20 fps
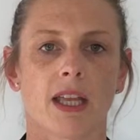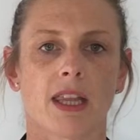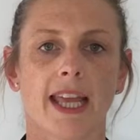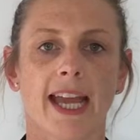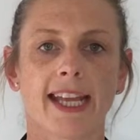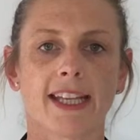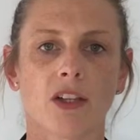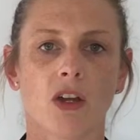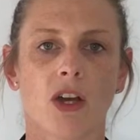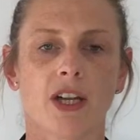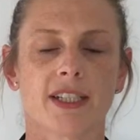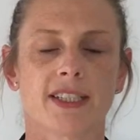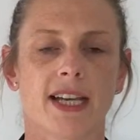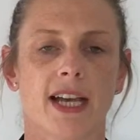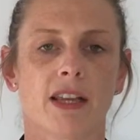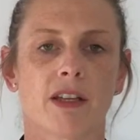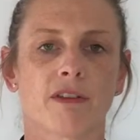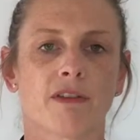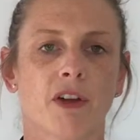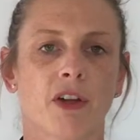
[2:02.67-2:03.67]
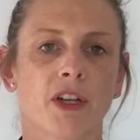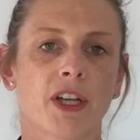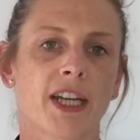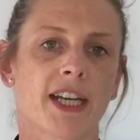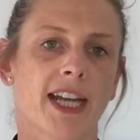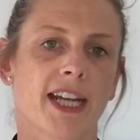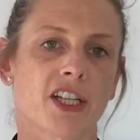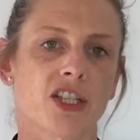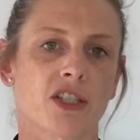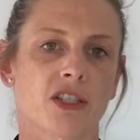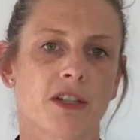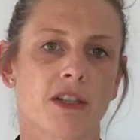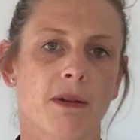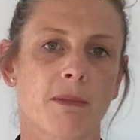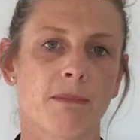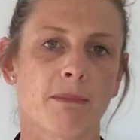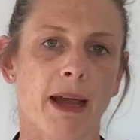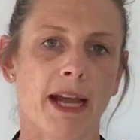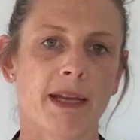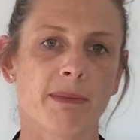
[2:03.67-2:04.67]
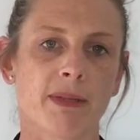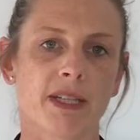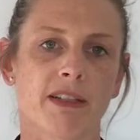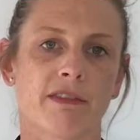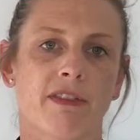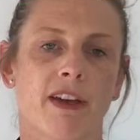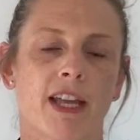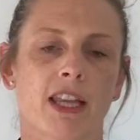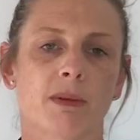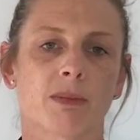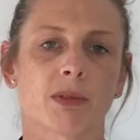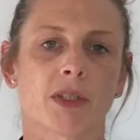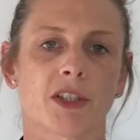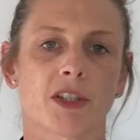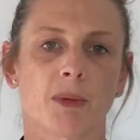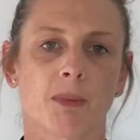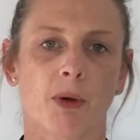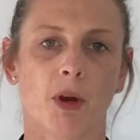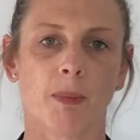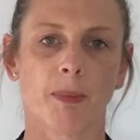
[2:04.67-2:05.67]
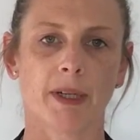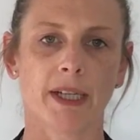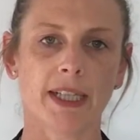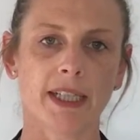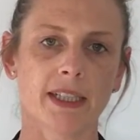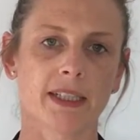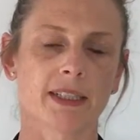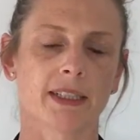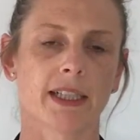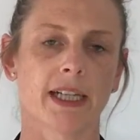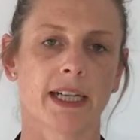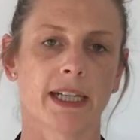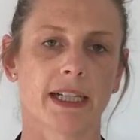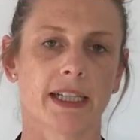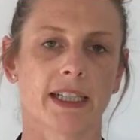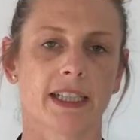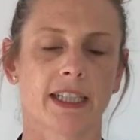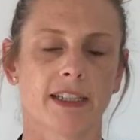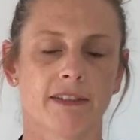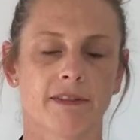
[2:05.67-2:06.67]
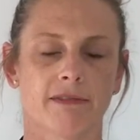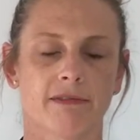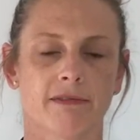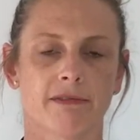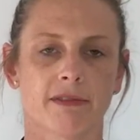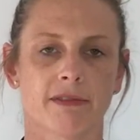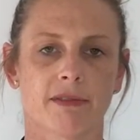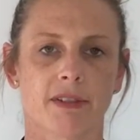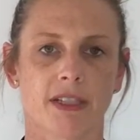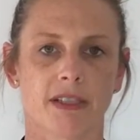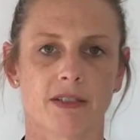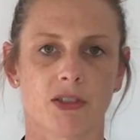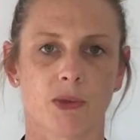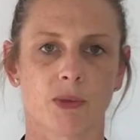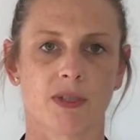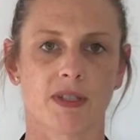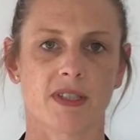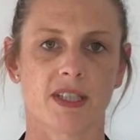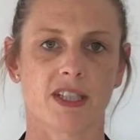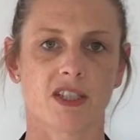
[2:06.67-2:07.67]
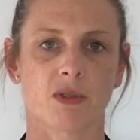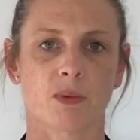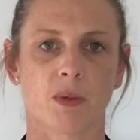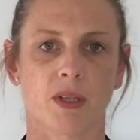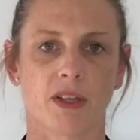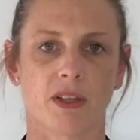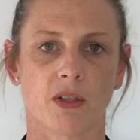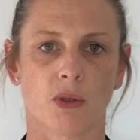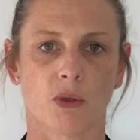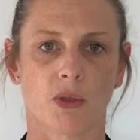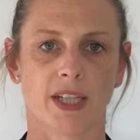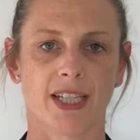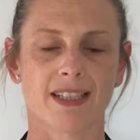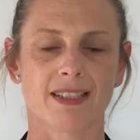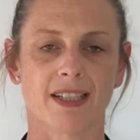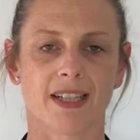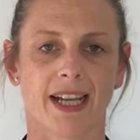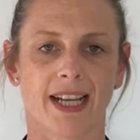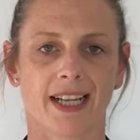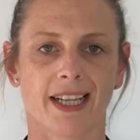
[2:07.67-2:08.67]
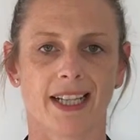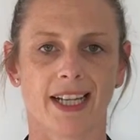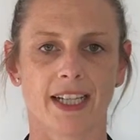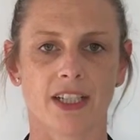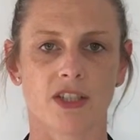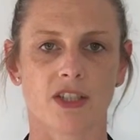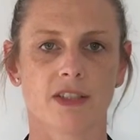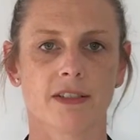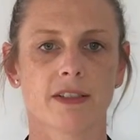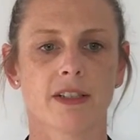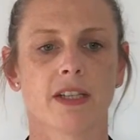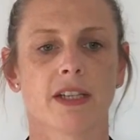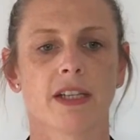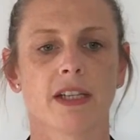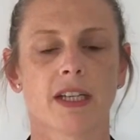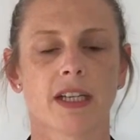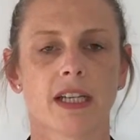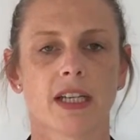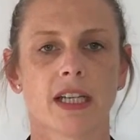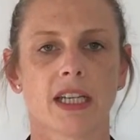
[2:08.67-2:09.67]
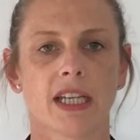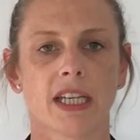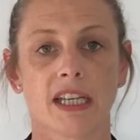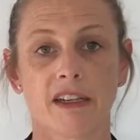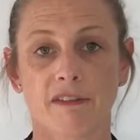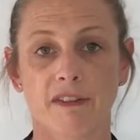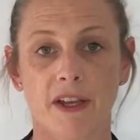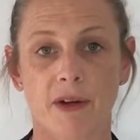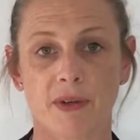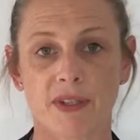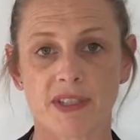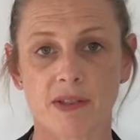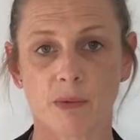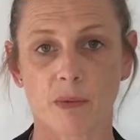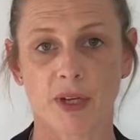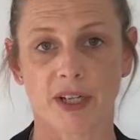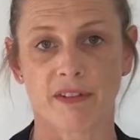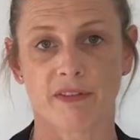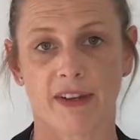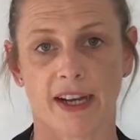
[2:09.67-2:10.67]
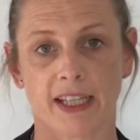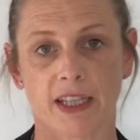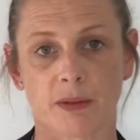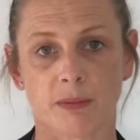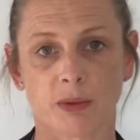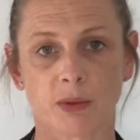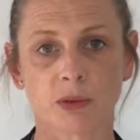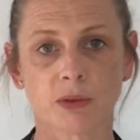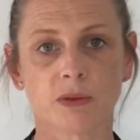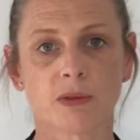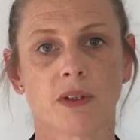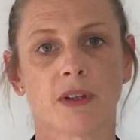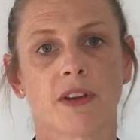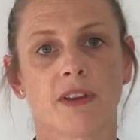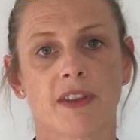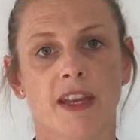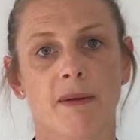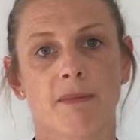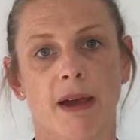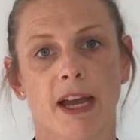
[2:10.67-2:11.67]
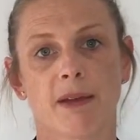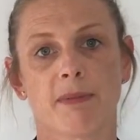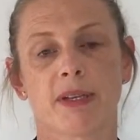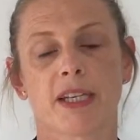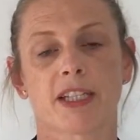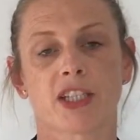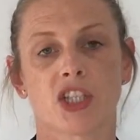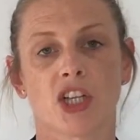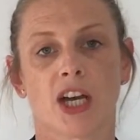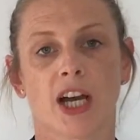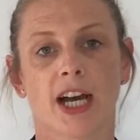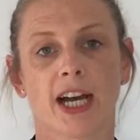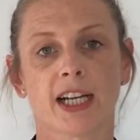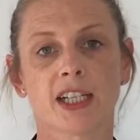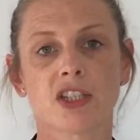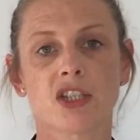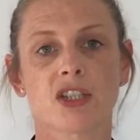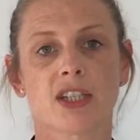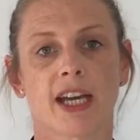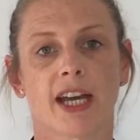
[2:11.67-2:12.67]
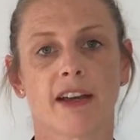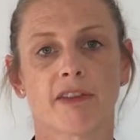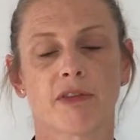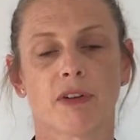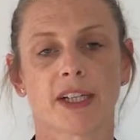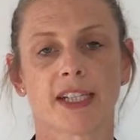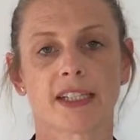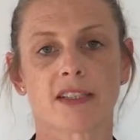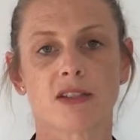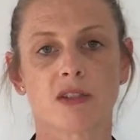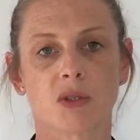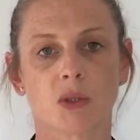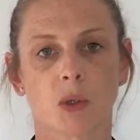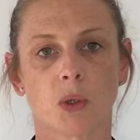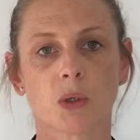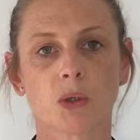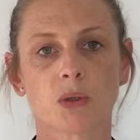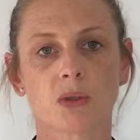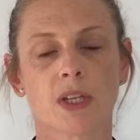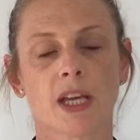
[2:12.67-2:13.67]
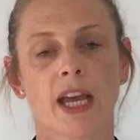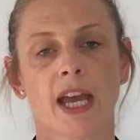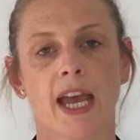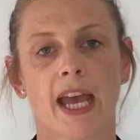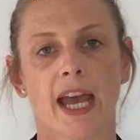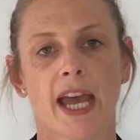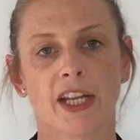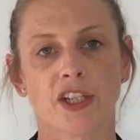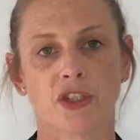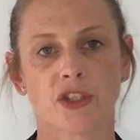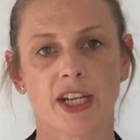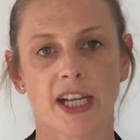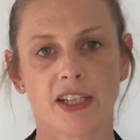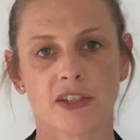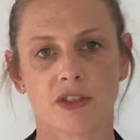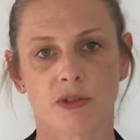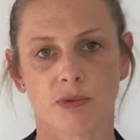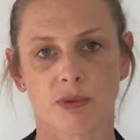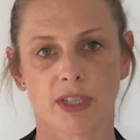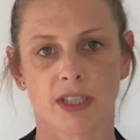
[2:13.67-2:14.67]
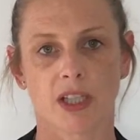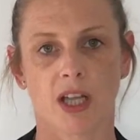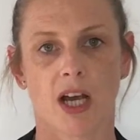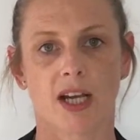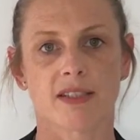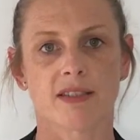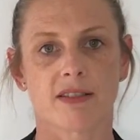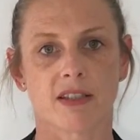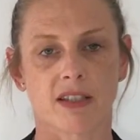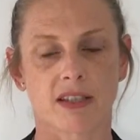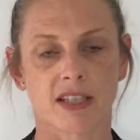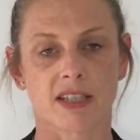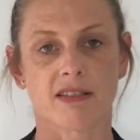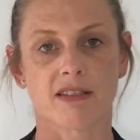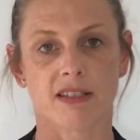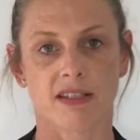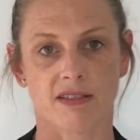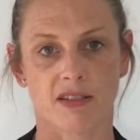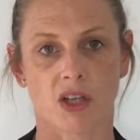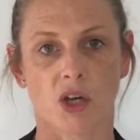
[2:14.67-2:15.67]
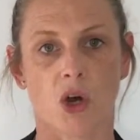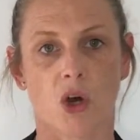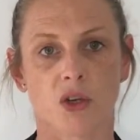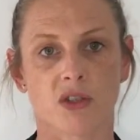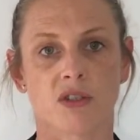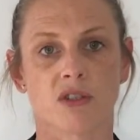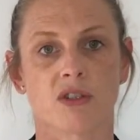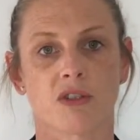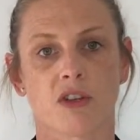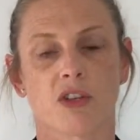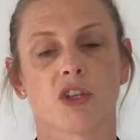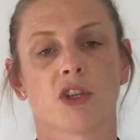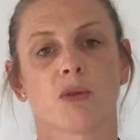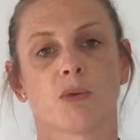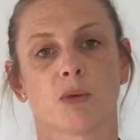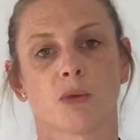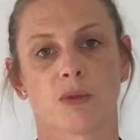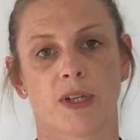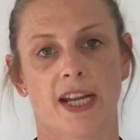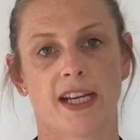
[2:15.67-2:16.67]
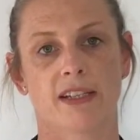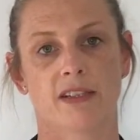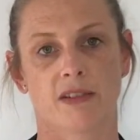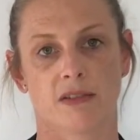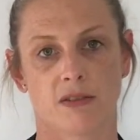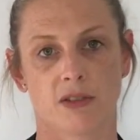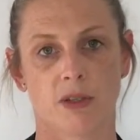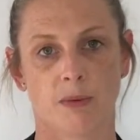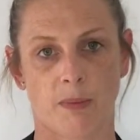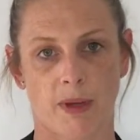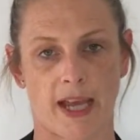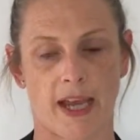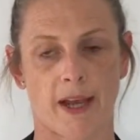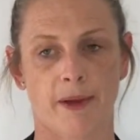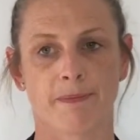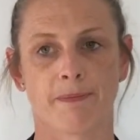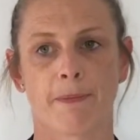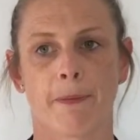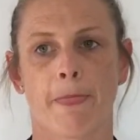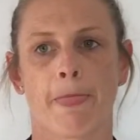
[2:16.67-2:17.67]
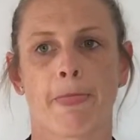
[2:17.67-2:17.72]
A landline telephone connection may be available at the property to assist with your internet connection. If there isn't one available, there may be a charge to have one installed, and you need to realise that this is a cost that you will need to bear.